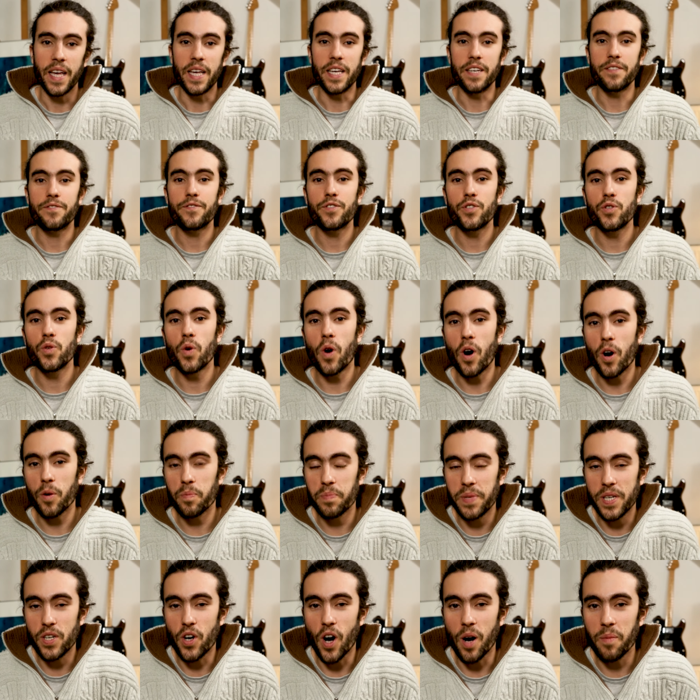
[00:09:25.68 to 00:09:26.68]
if you are
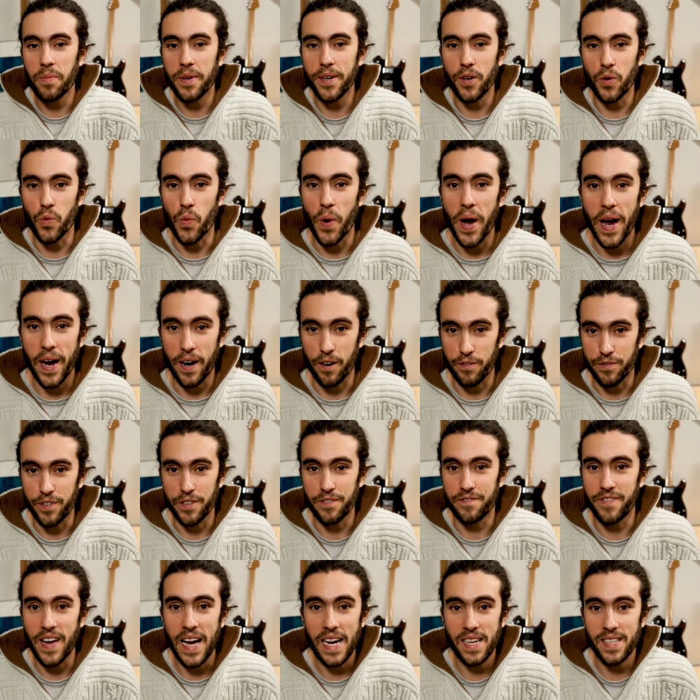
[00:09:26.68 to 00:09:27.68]
becoming aware of the
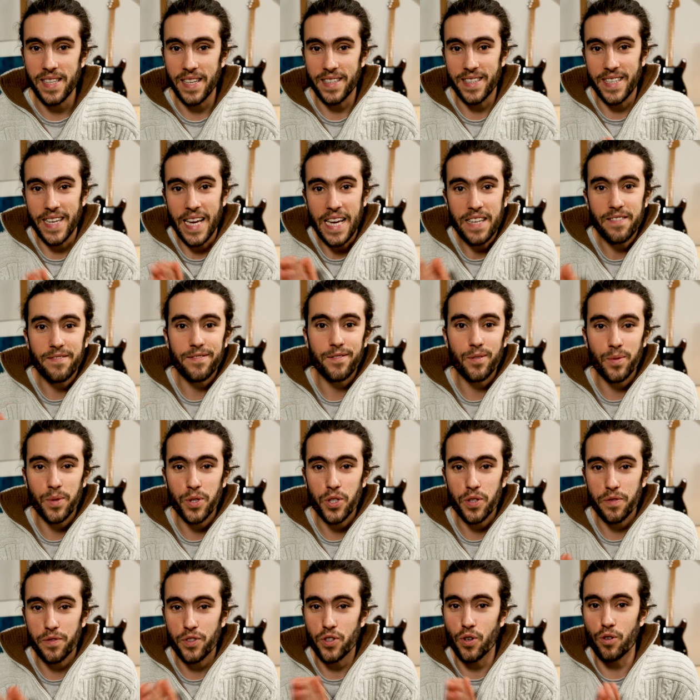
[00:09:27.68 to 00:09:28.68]
fact that the influence
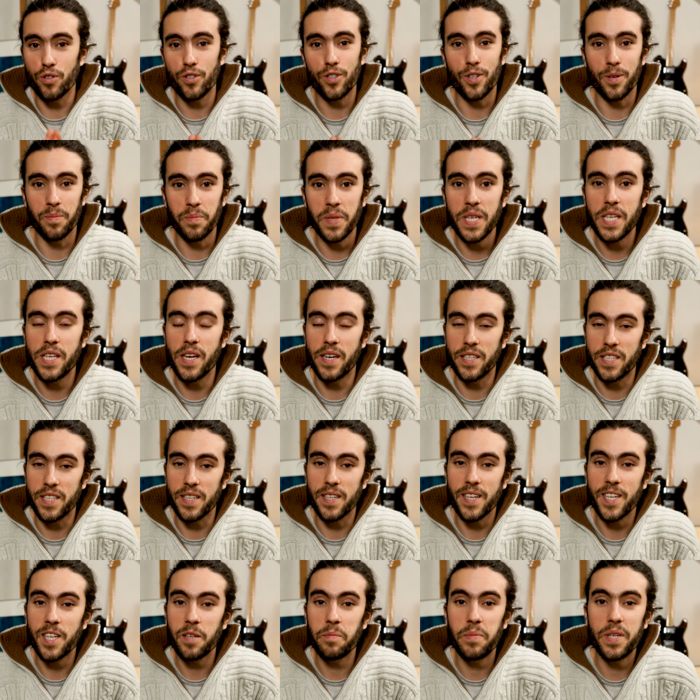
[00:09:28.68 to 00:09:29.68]
of social media is a
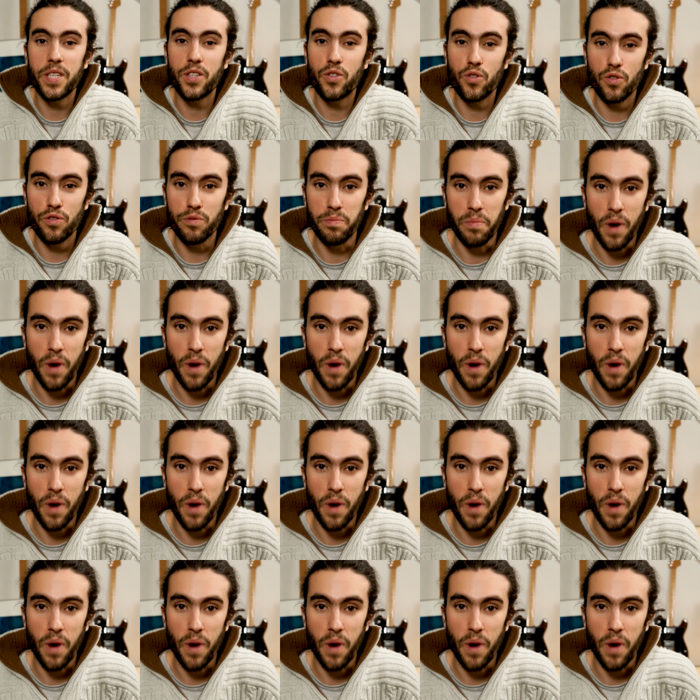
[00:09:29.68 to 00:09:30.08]
little bit too